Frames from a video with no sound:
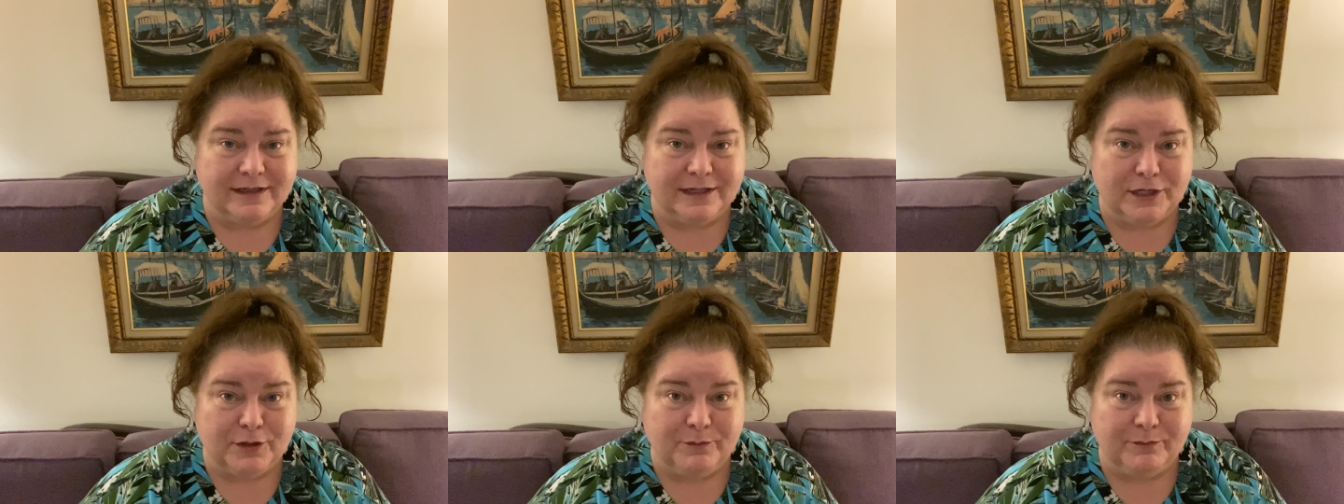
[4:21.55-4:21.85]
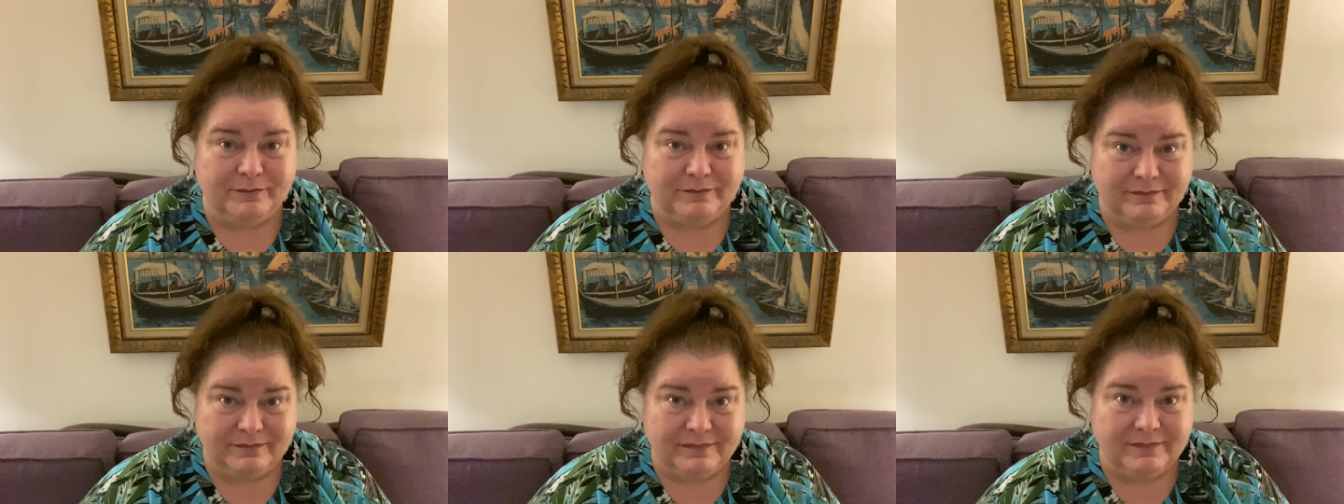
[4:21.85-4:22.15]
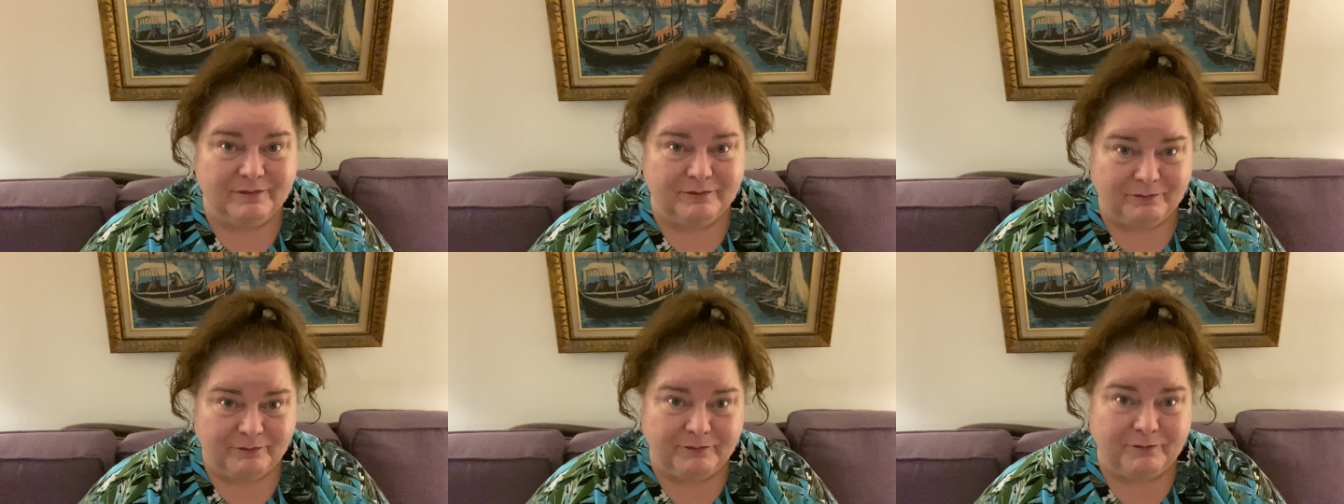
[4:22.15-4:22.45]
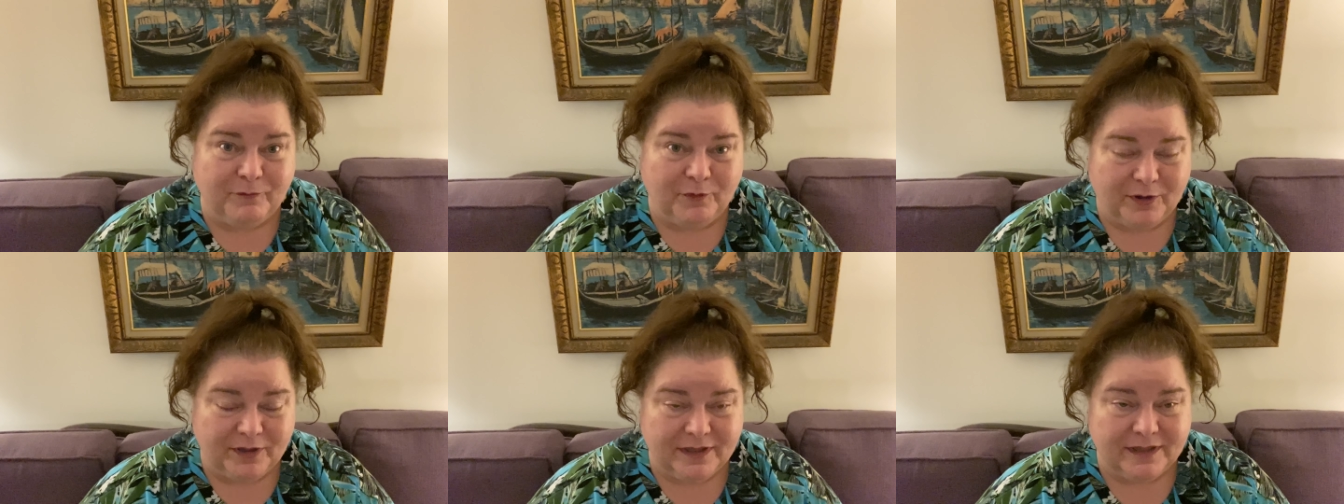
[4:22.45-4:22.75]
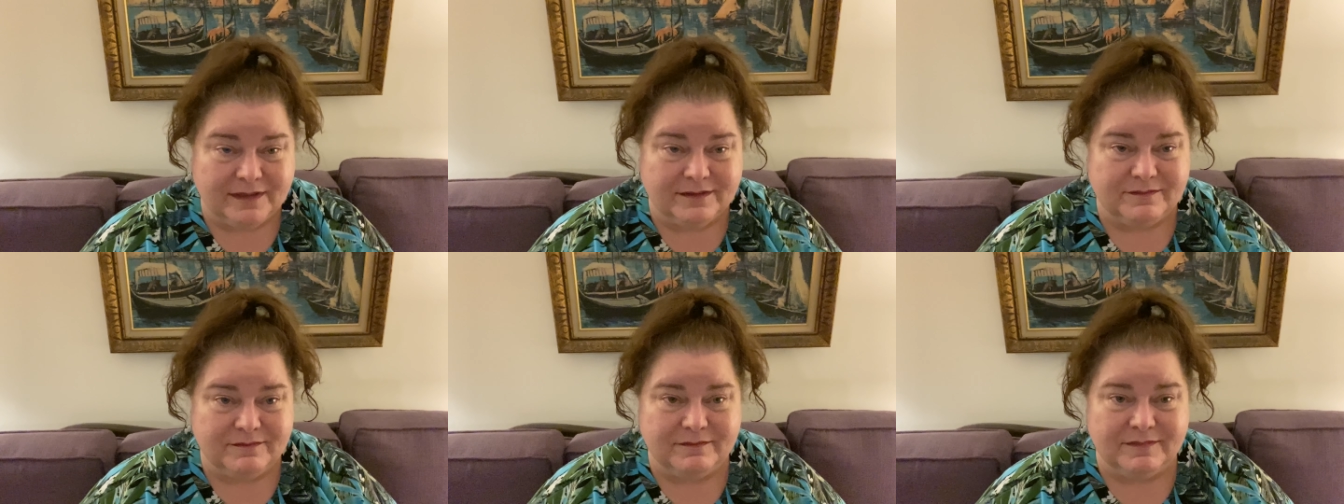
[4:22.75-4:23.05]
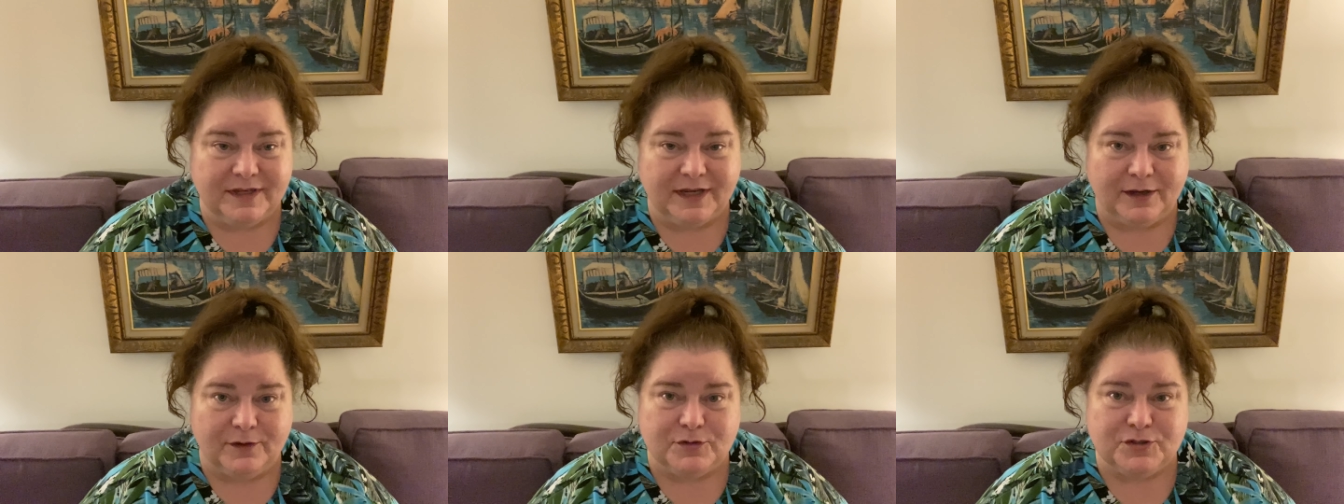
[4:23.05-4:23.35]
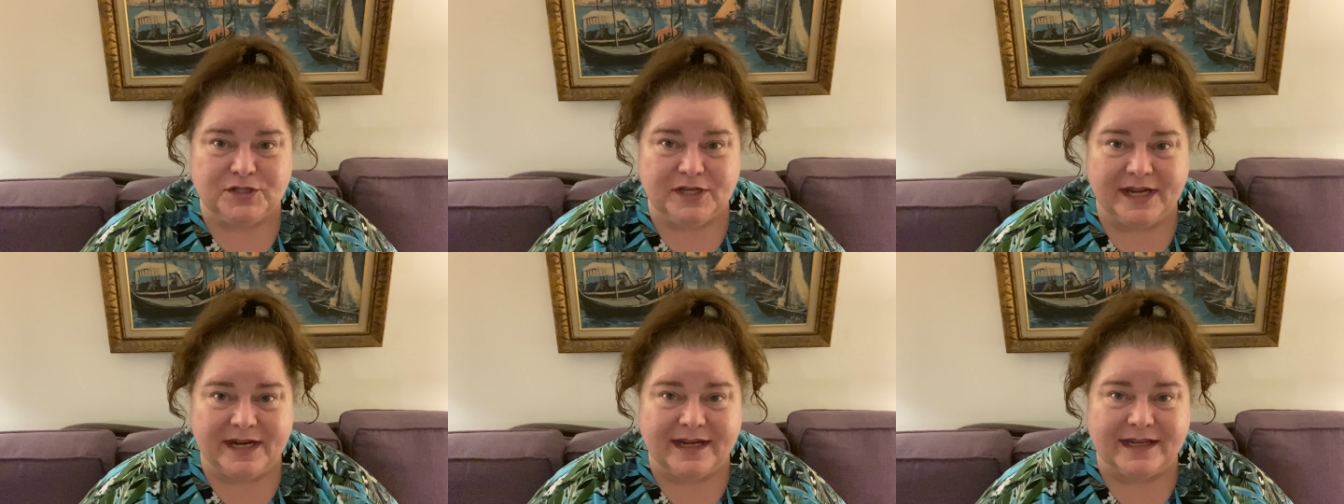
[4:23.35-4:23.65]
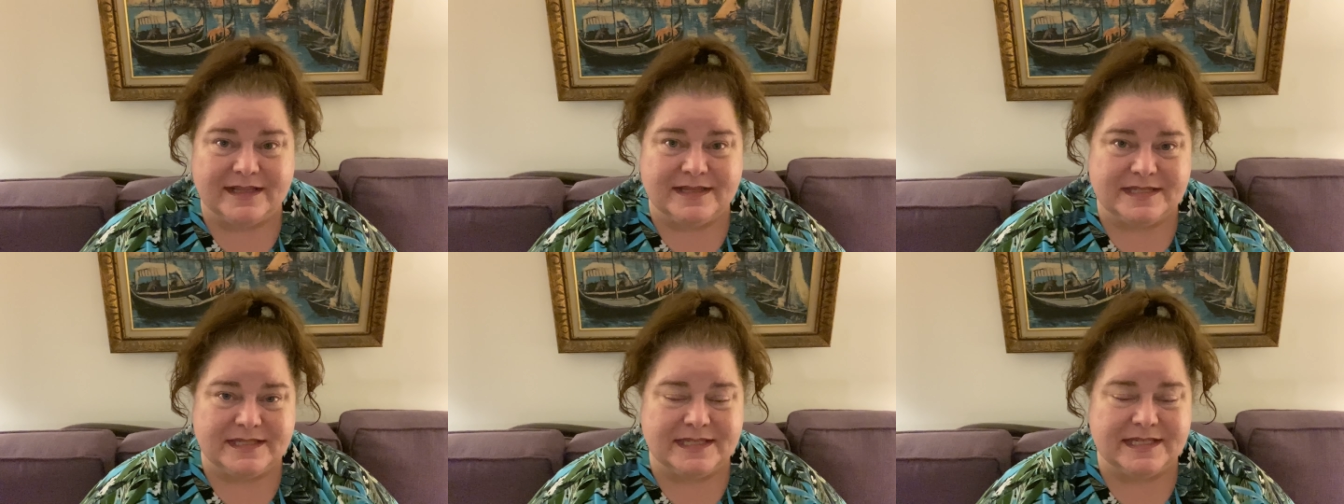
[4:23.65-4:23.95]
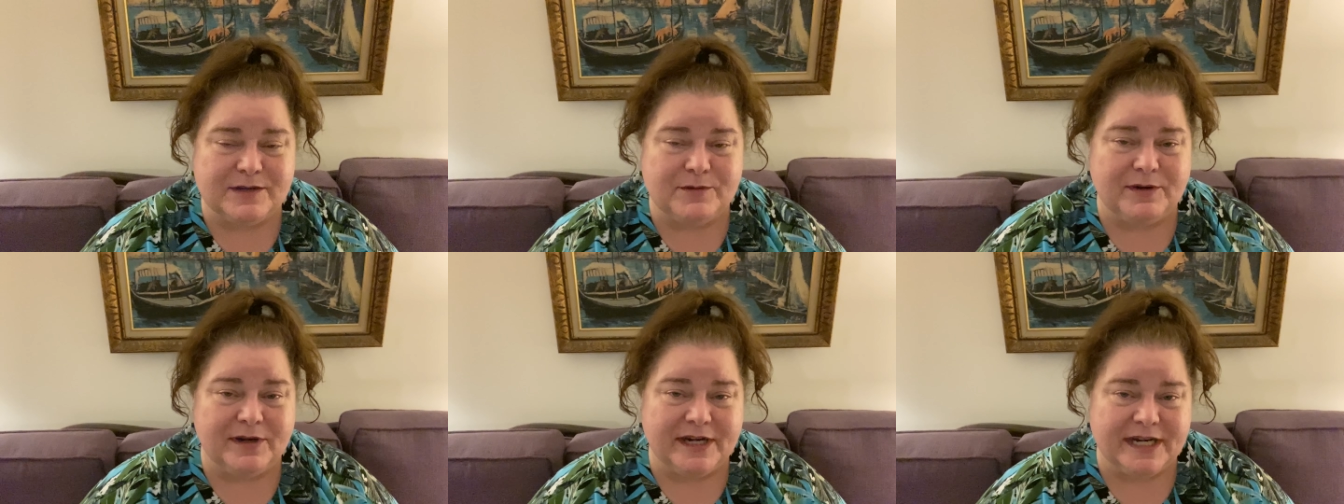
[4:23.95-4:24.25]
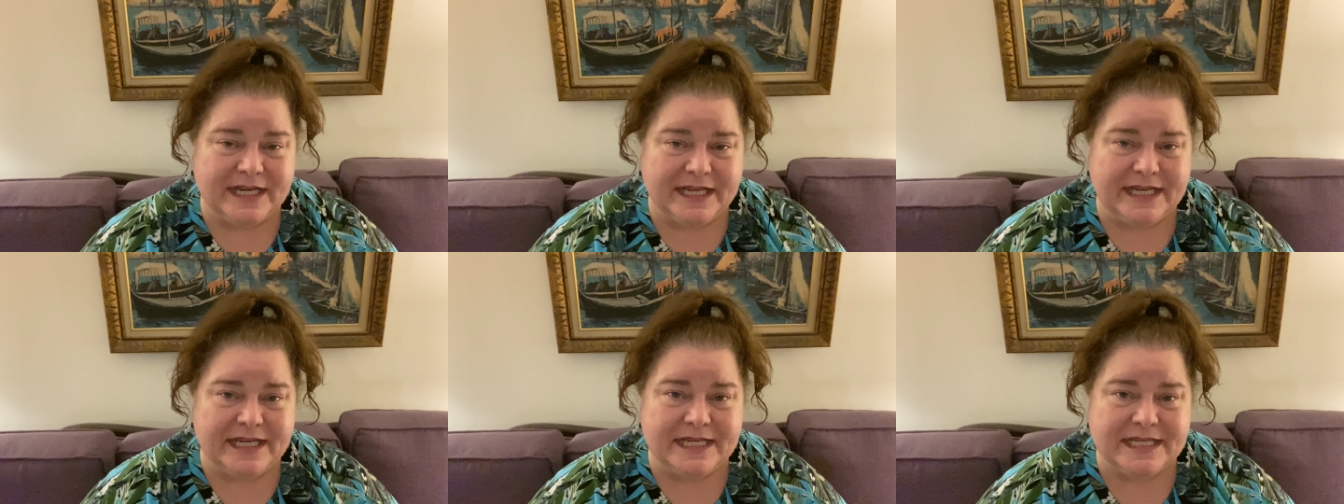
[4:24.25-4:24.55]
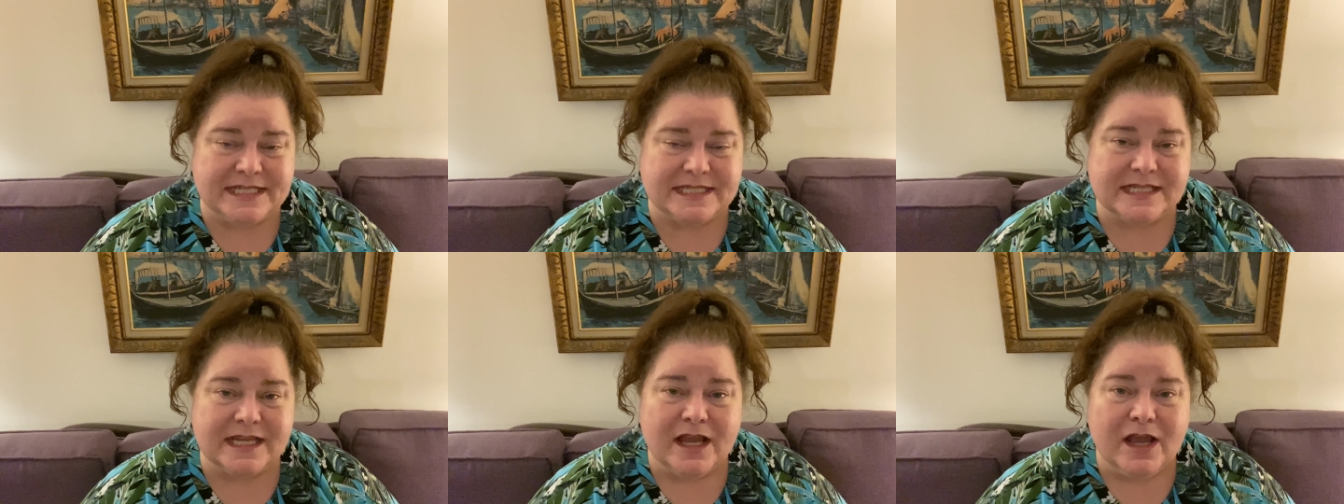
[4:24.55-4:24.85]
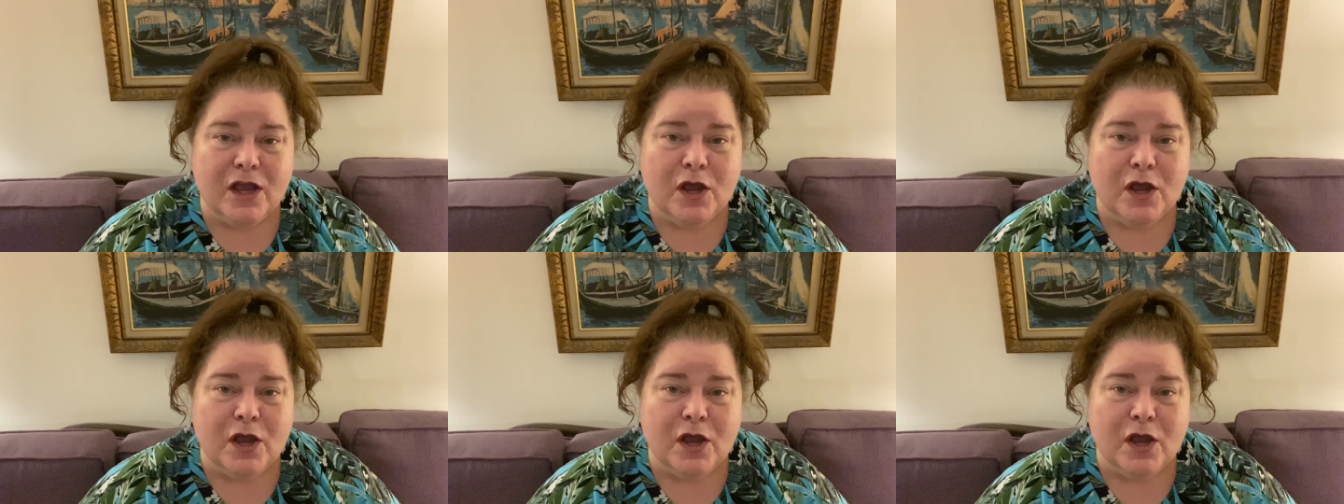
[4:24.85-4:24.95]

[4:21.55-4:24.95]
You want to you know check and see where it is,